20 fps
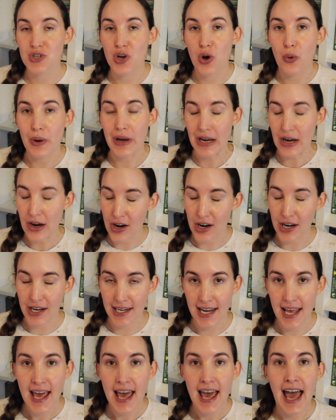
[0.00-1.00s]
going
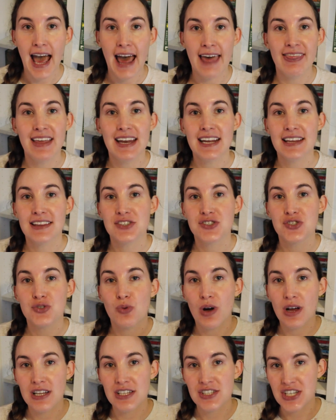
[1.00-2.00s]
on. And then in the
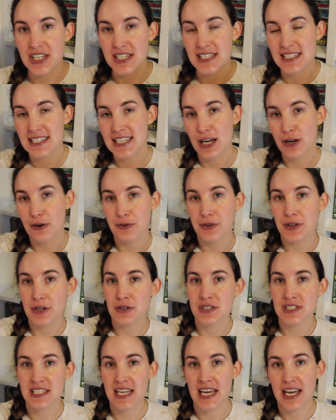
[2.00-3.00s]
duology itself,
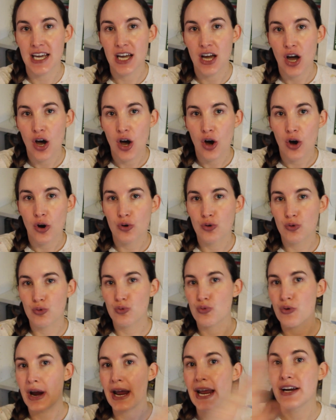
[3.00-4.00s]
there is a
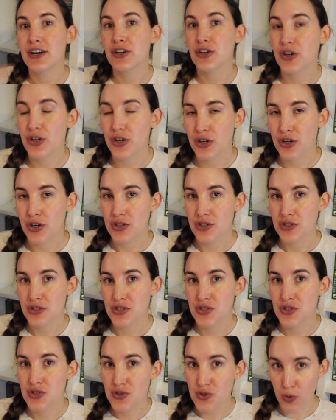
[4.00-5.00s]
greater
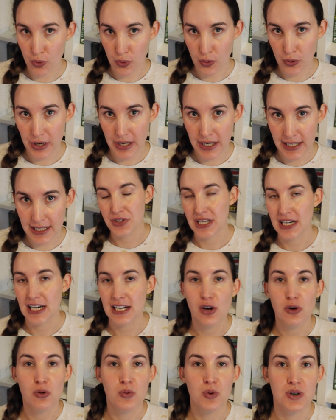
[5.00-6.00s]
story that I
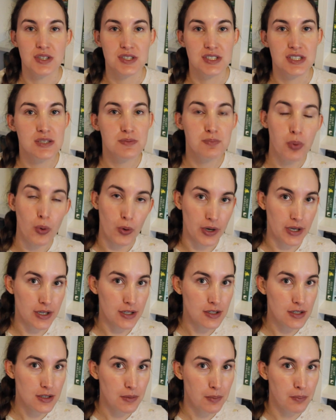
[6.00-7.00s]
don't want to
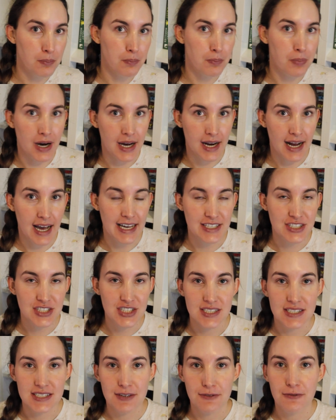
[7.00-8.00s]
spoil, but I
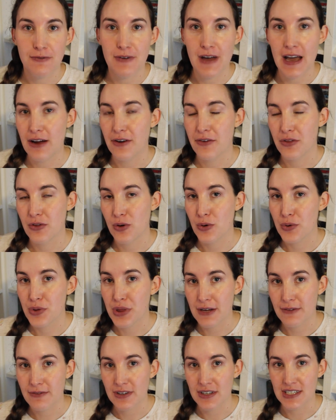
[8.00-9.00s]
just found the whole
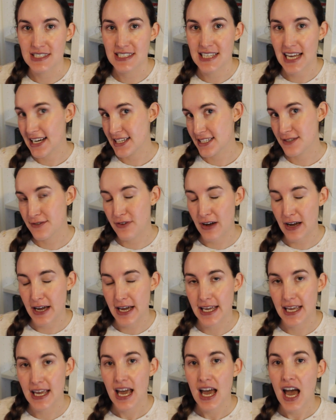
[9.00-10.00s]
thing very
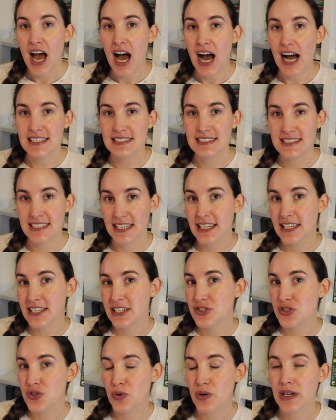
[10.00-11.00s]
satisfying. I did
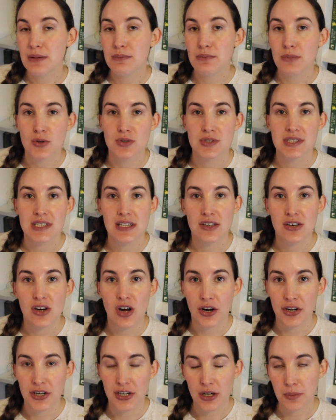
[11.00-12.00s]
enjoy it mostly on
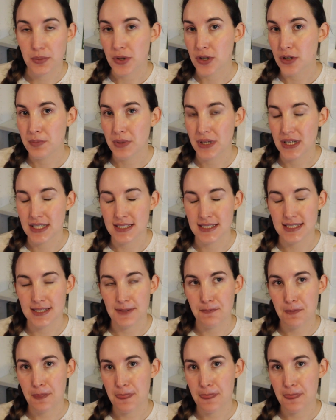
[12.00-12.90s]
audiobook because